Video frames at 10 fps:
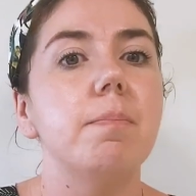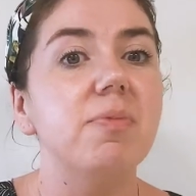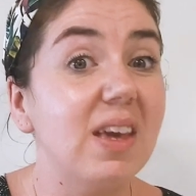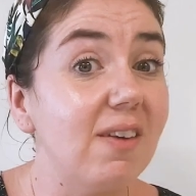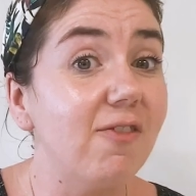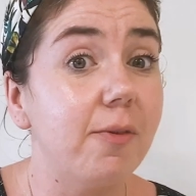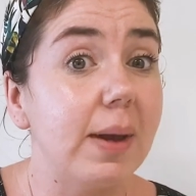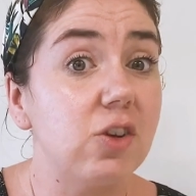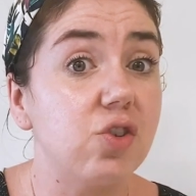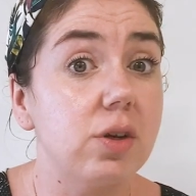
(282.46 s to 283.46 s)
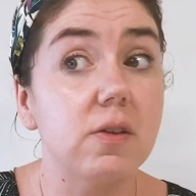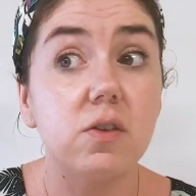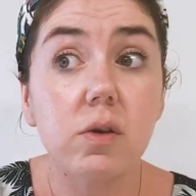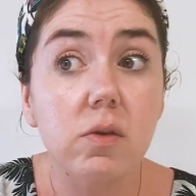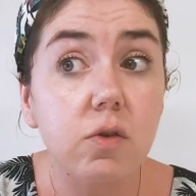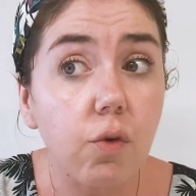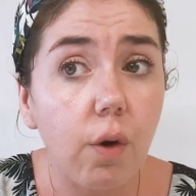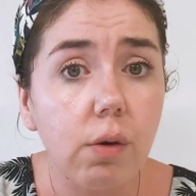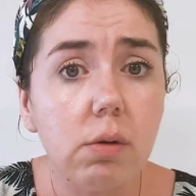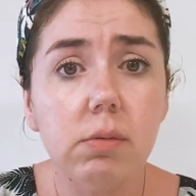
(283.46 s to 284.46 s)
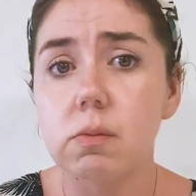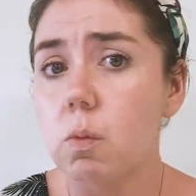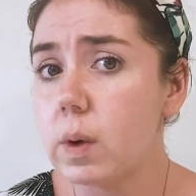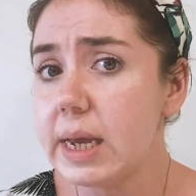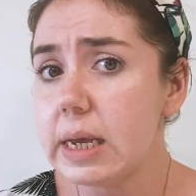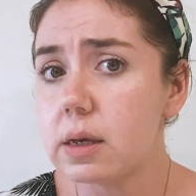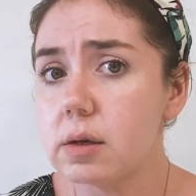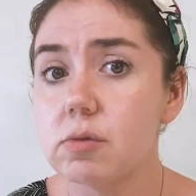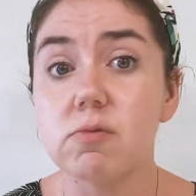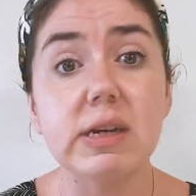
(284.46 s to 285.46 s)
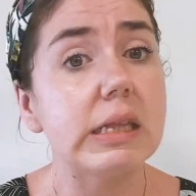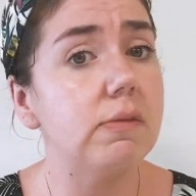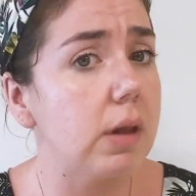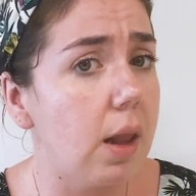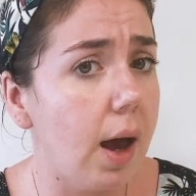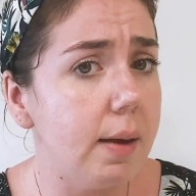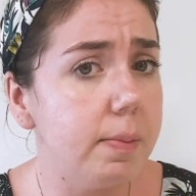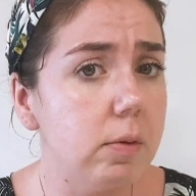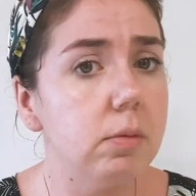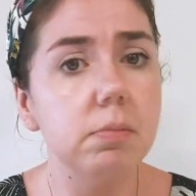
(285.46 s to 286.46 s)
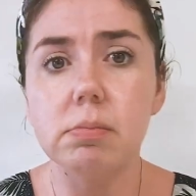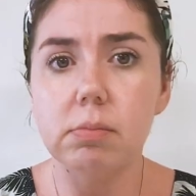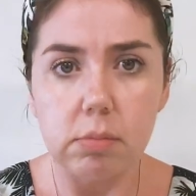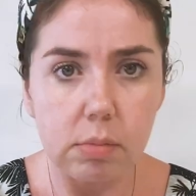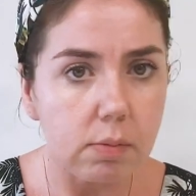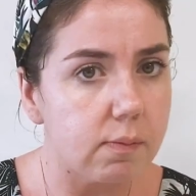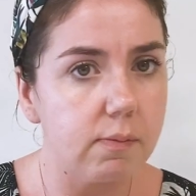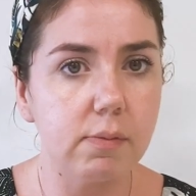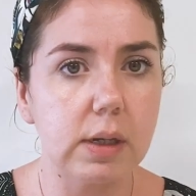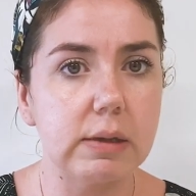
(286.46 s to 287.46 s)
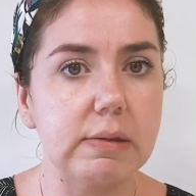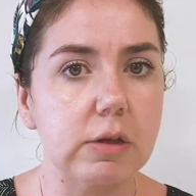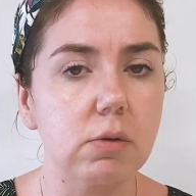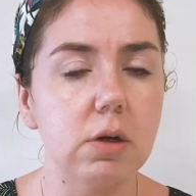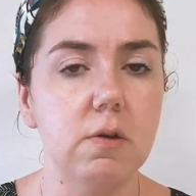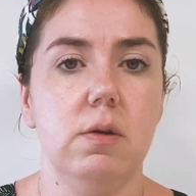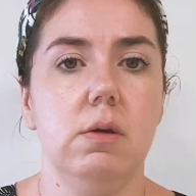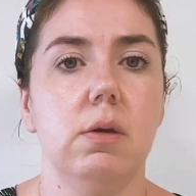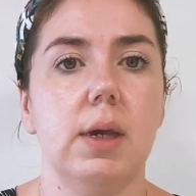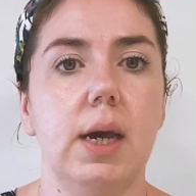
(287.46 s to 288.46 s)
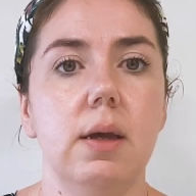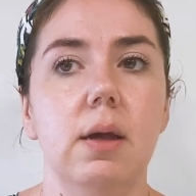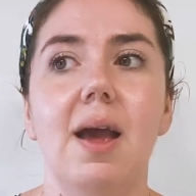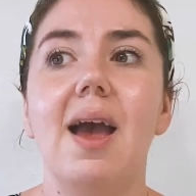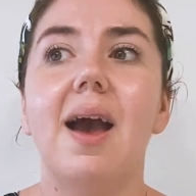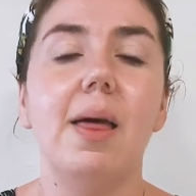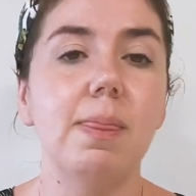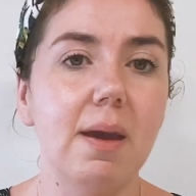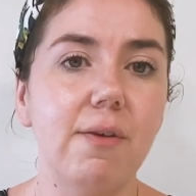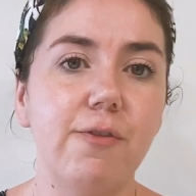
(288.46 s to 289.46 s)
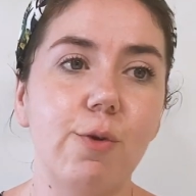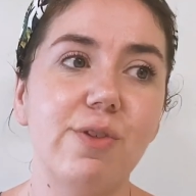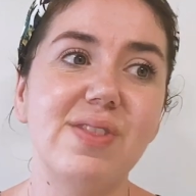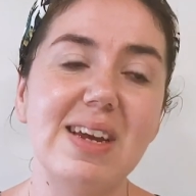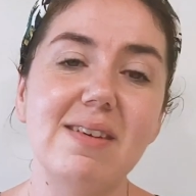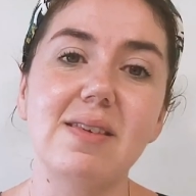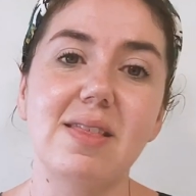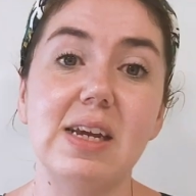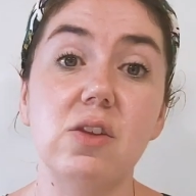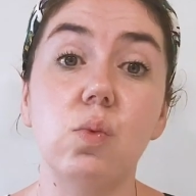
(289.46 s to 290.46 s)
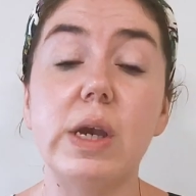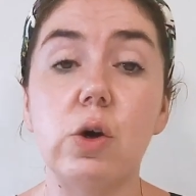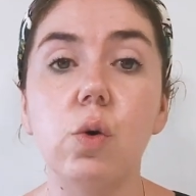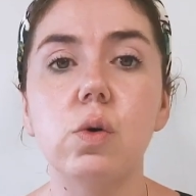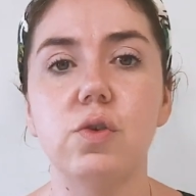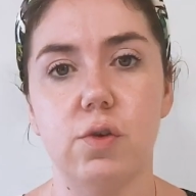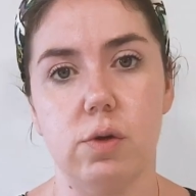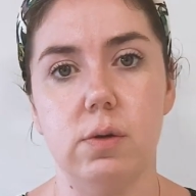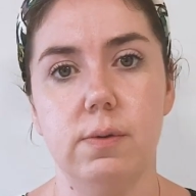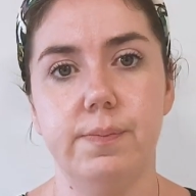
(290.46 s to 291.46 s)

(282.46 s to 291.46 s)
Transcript: The information is strong, weak, really reliable, consider it, okay? And therefore, these are things we could do,